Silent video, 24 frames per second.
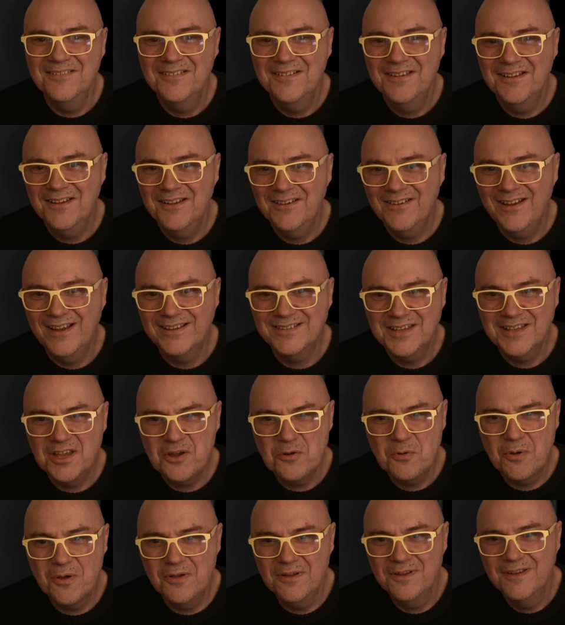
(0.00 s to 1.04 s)
All right, so
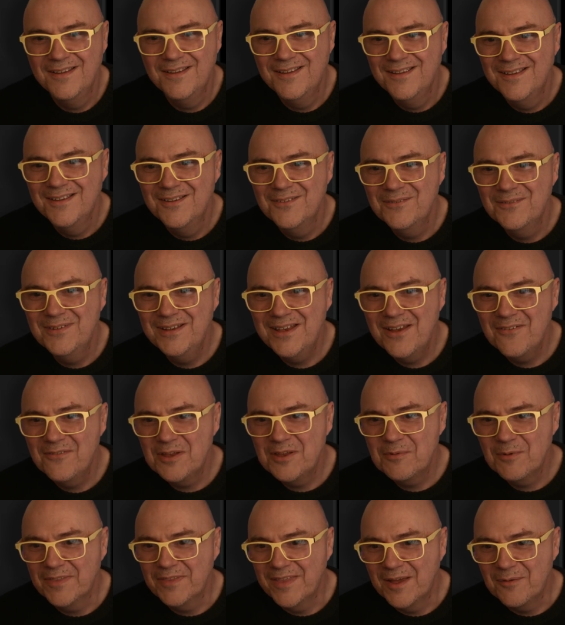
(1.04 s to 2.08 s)
we don't really
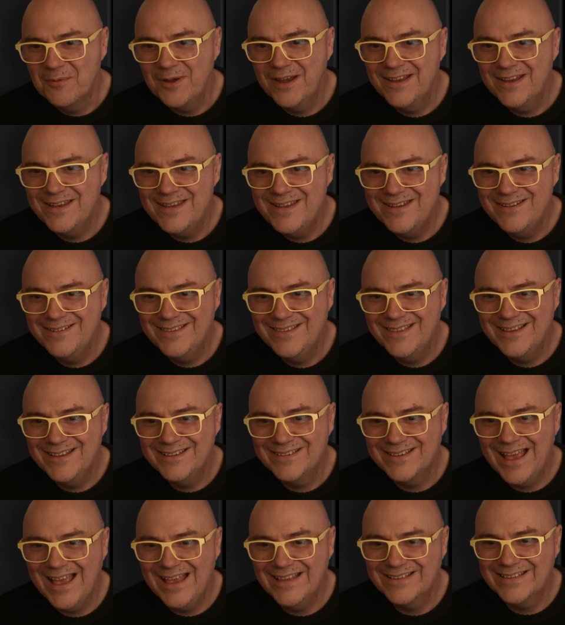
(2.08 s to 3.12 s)
want that. We're going to use this
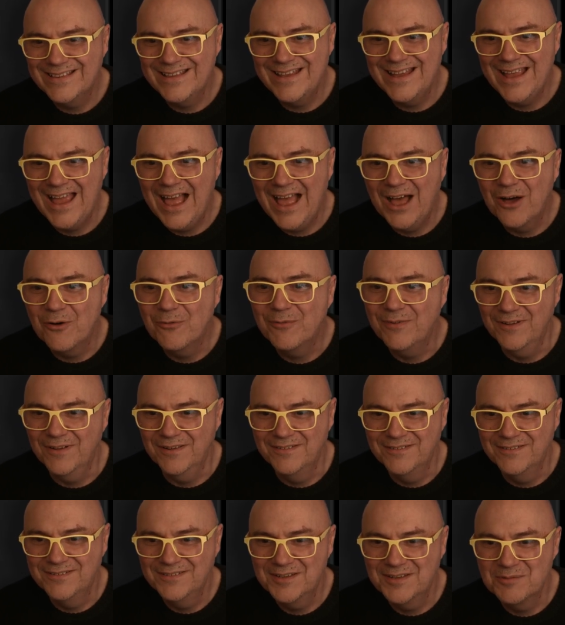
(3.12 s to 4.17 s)
as the alpha
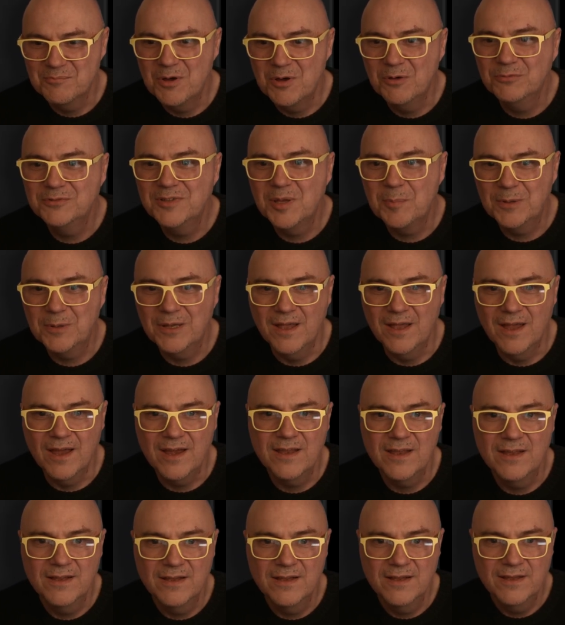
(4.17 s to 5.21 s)
to multiply
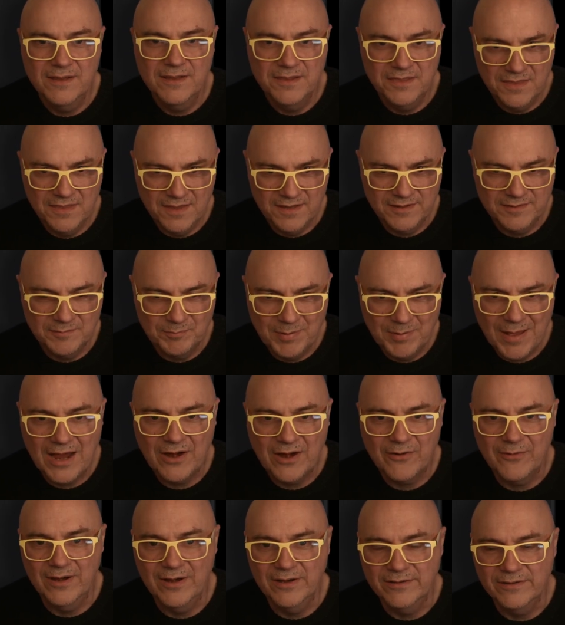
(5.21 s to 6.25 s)
this
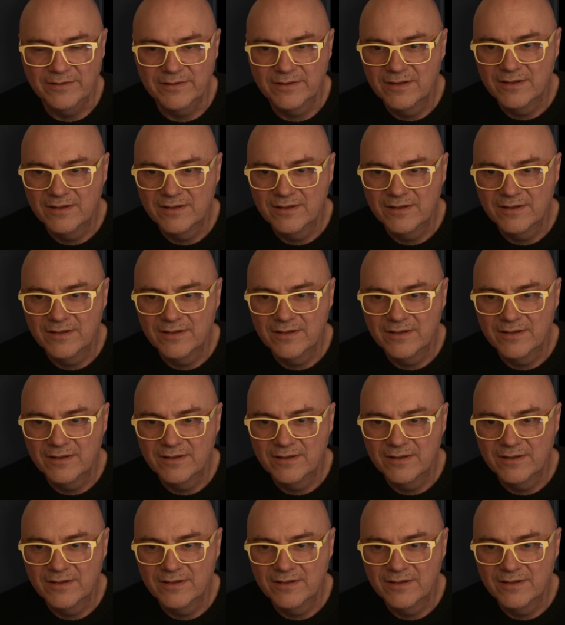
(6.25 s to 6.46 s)
background.